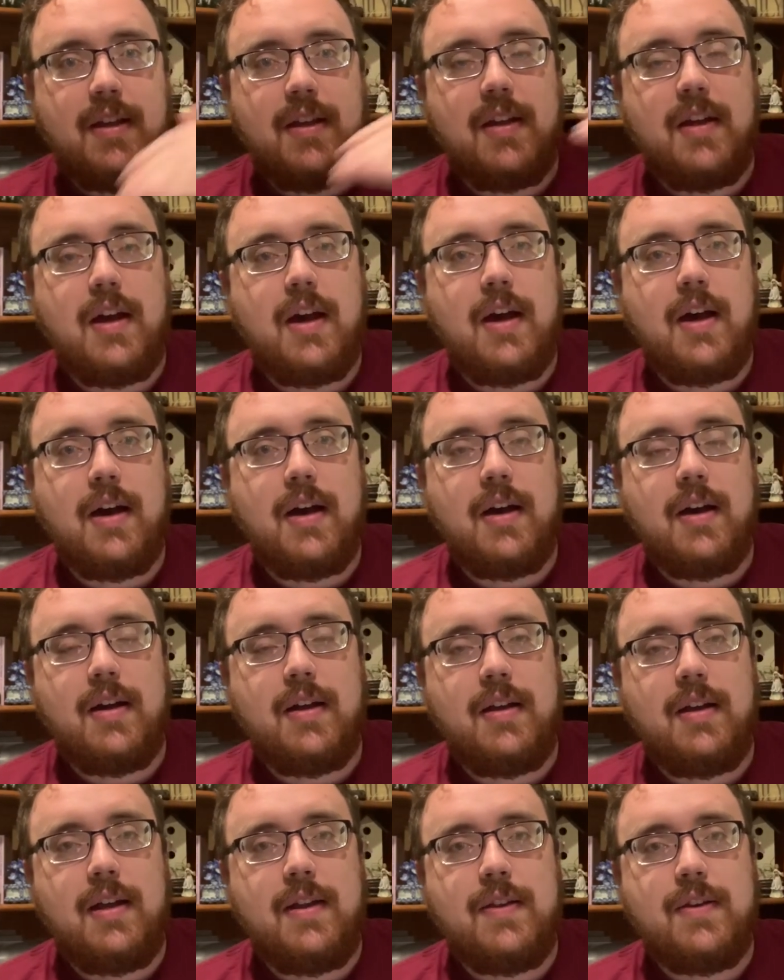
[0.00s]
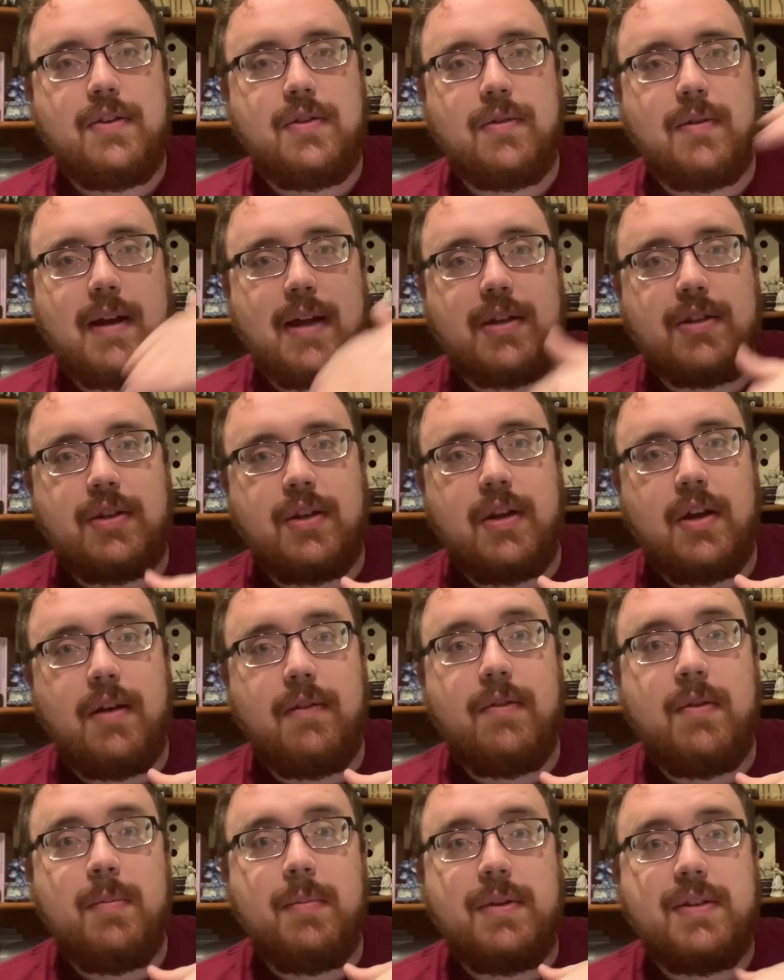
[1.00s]
in the direction of
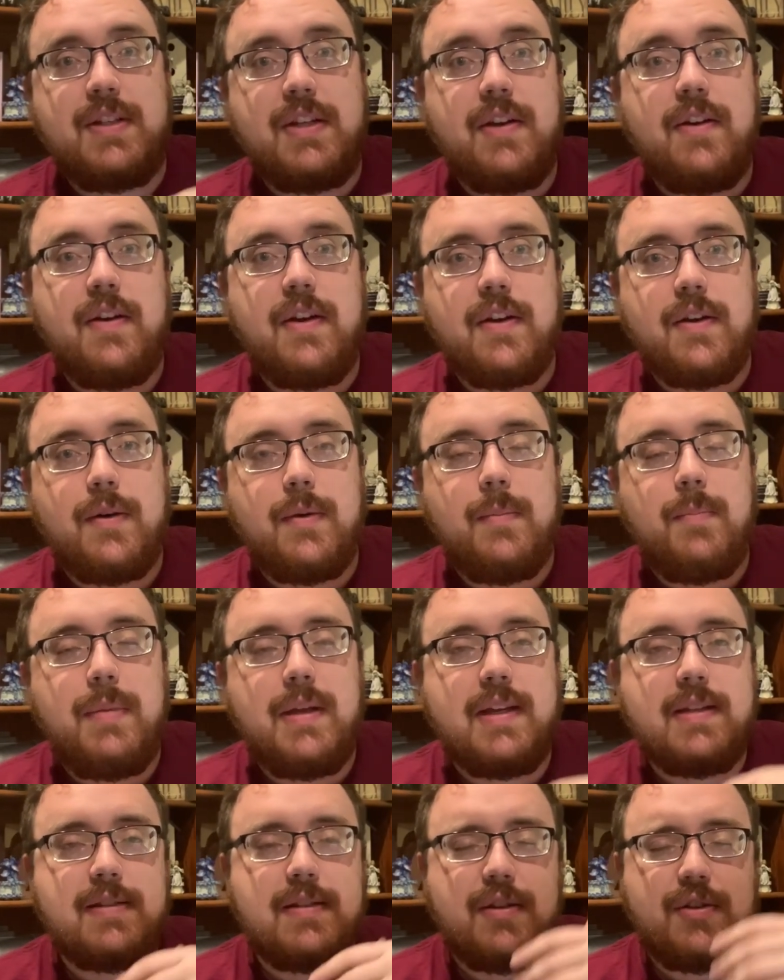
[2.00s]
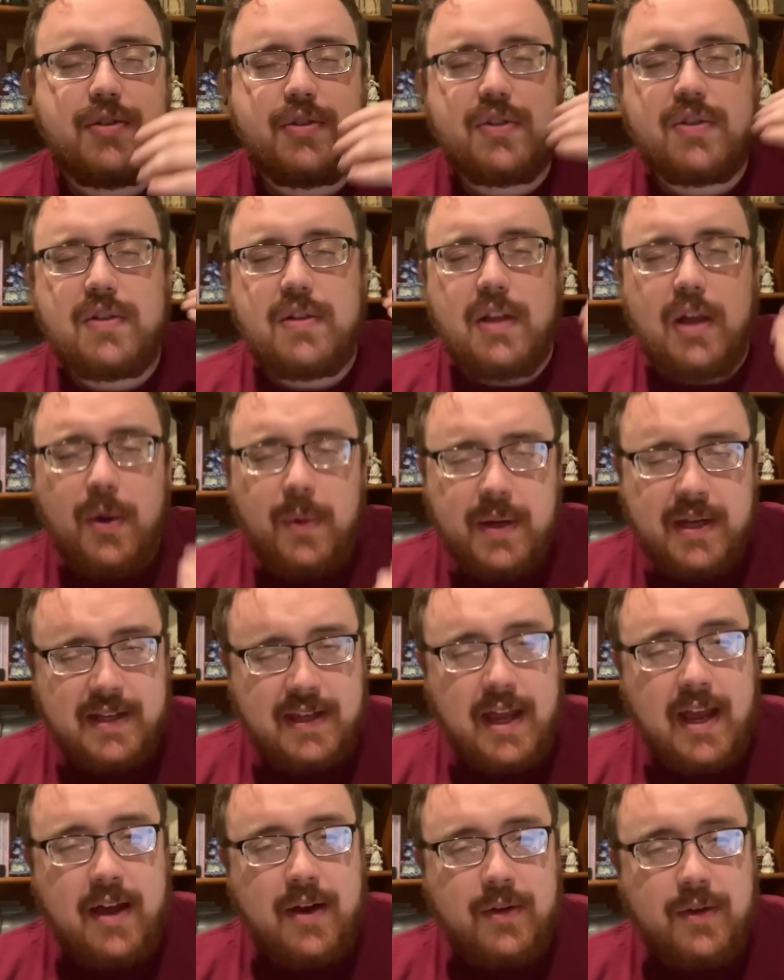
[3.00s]
the material because they're slowing
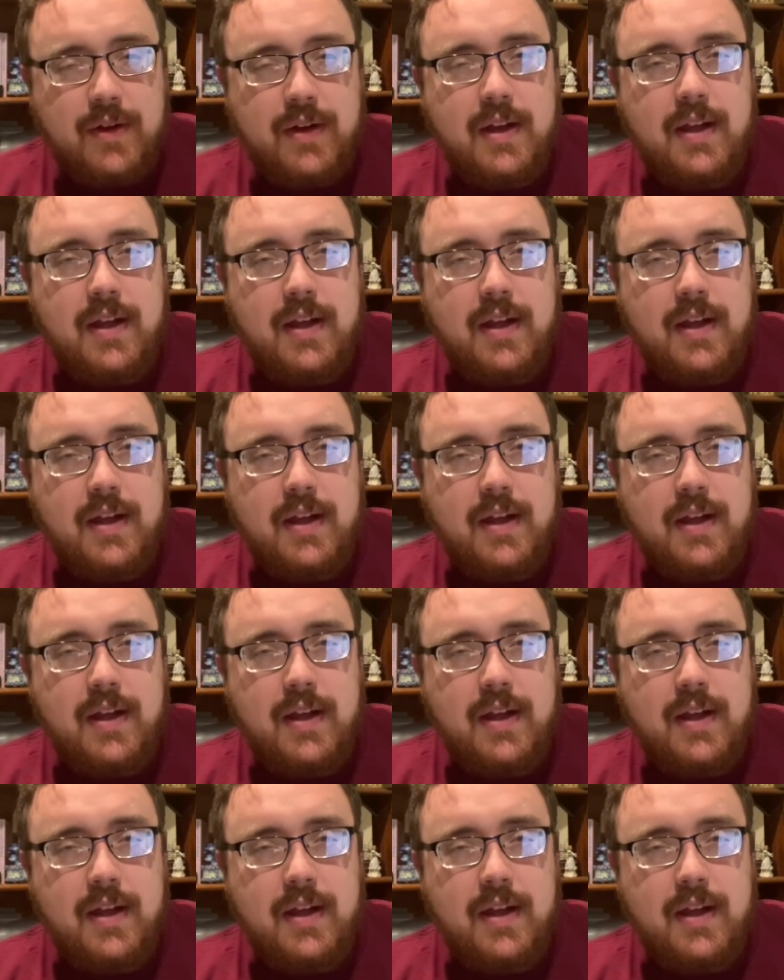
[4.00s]
down.